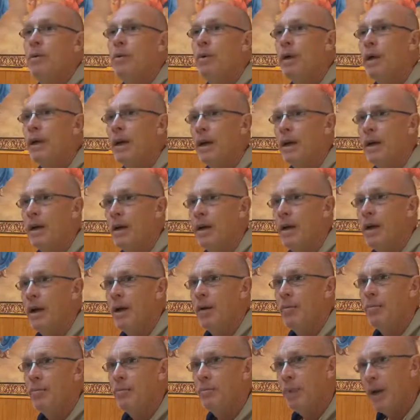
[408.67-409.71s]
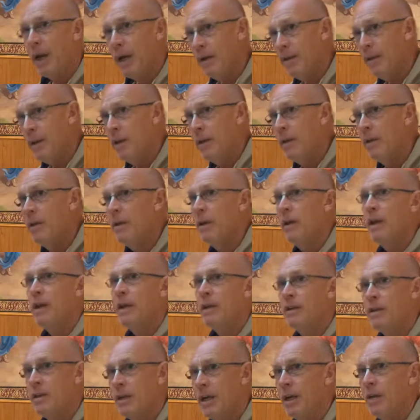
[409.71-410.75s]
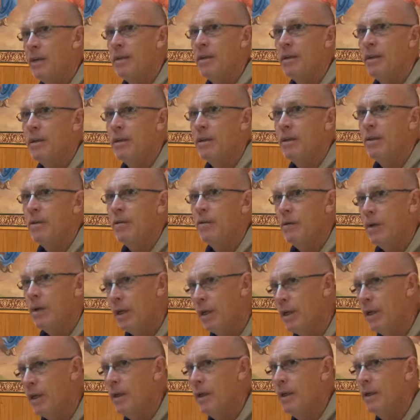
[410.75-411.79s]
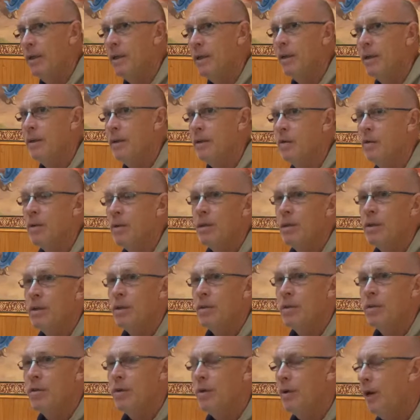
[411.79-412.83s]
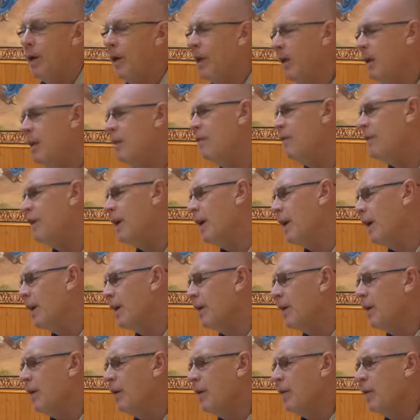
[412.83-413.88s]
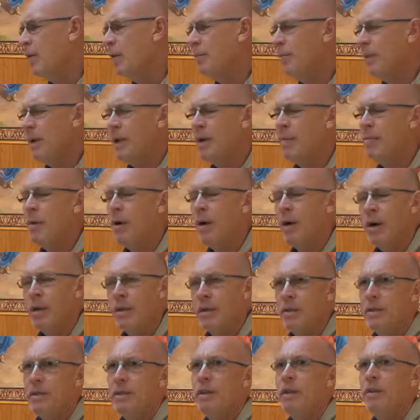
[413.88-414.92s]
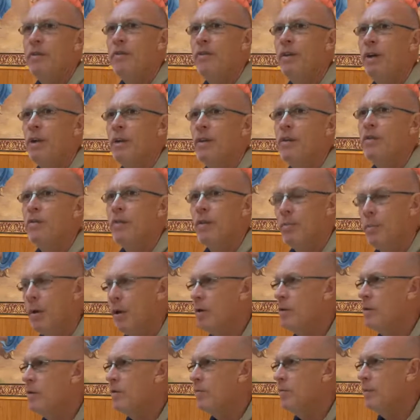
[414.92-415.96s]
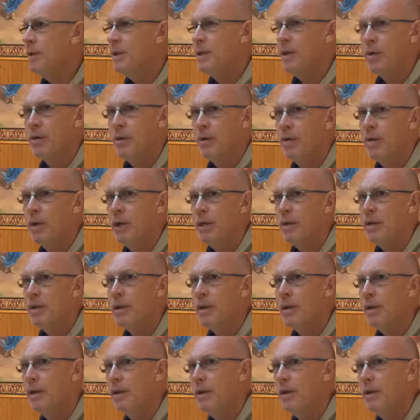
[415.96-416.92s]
we are bathing and chanting regularly in order to alleviate or minimize the effect of the modes of material nature.